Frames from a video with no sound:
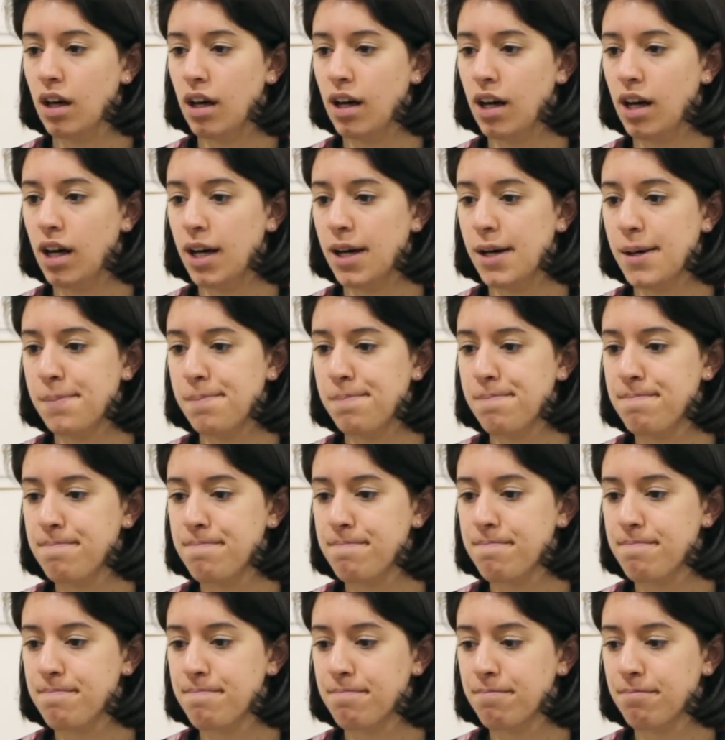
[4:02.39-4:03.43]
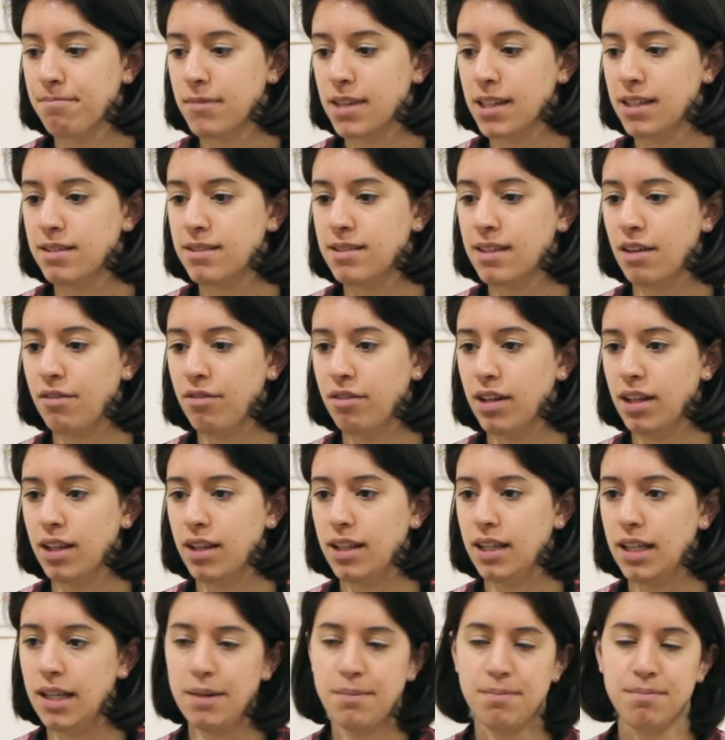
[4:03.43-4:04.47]
Um, it's
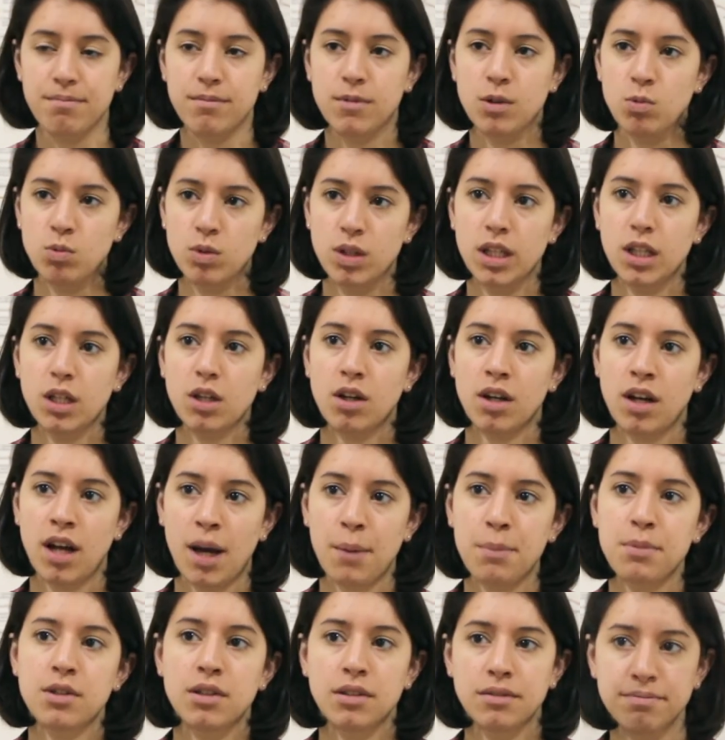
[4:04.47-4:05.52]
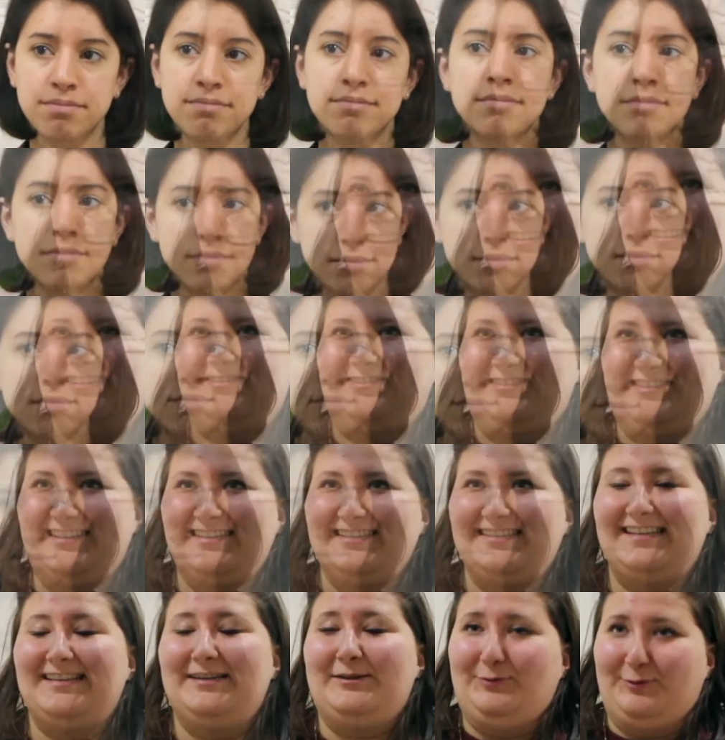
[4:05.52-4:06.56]
definitely a really good option. Yeah, I
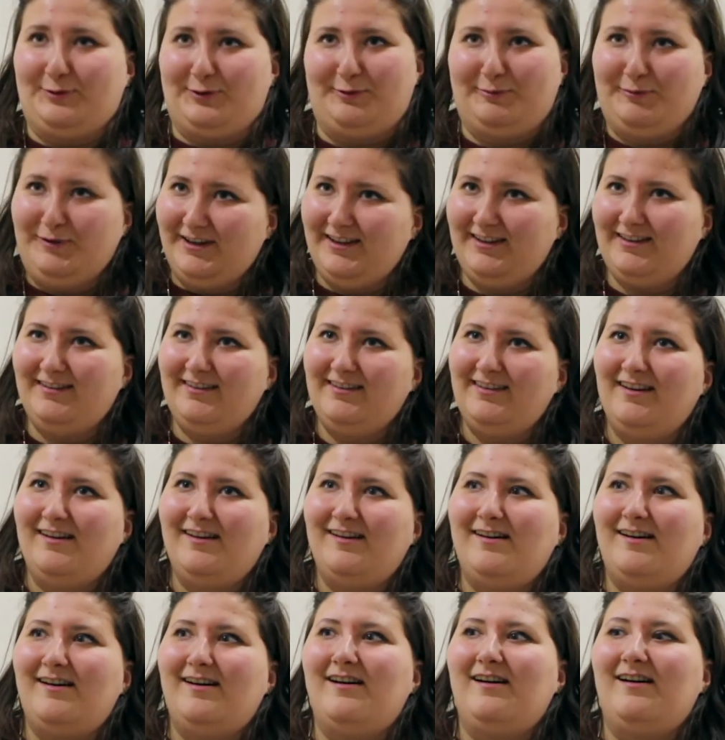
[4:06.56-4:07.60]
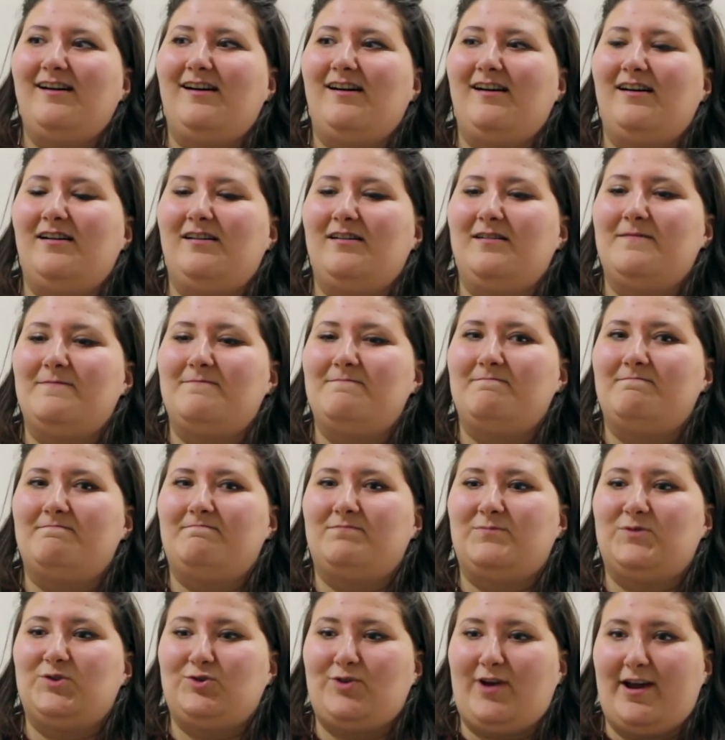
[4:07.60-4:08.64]
definitely say do Gyumri.
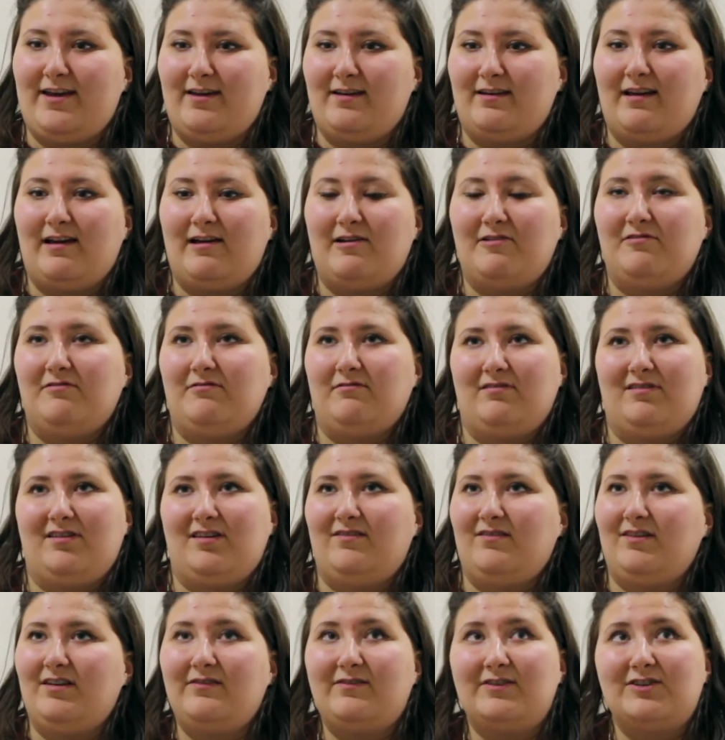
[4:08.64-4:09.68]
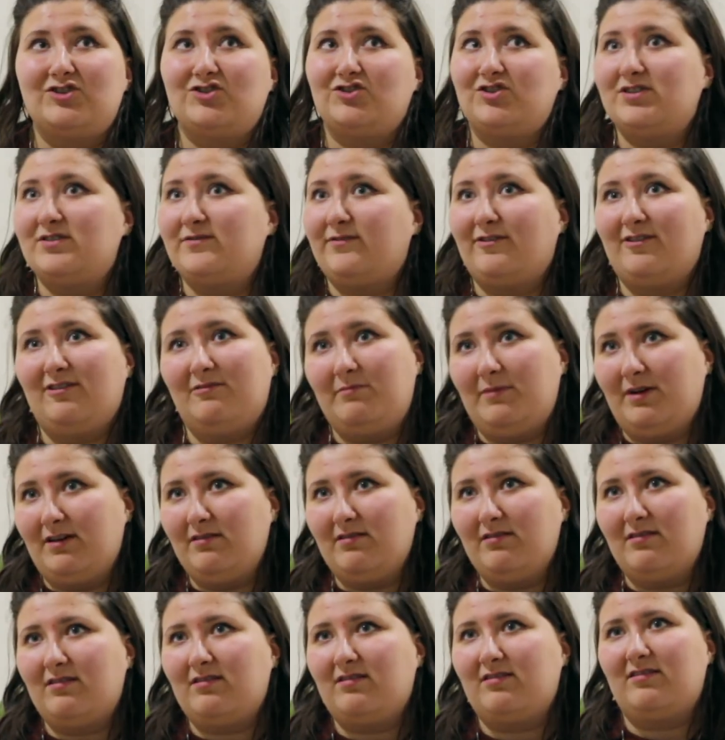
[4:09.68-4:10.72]
Um, try it out, even if it's just for a
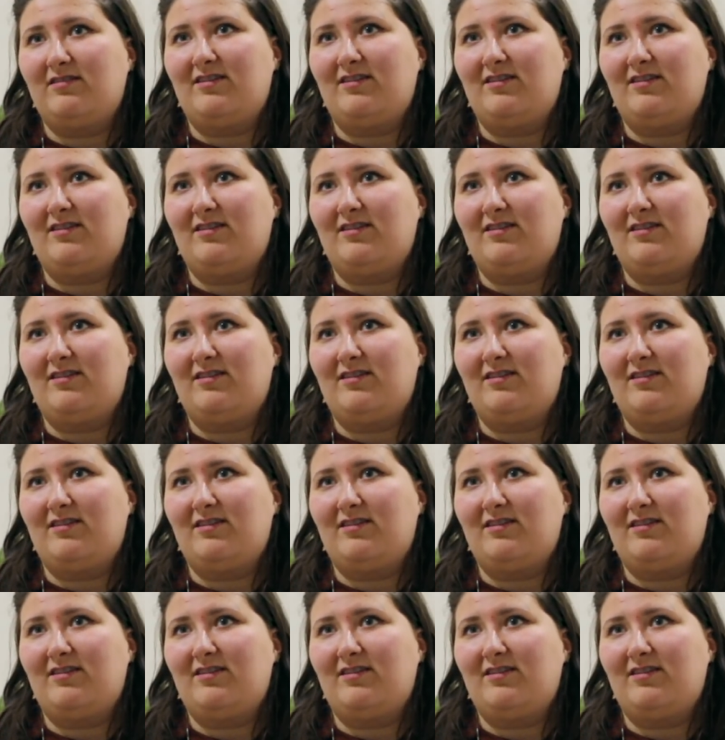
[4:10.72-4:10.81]
month.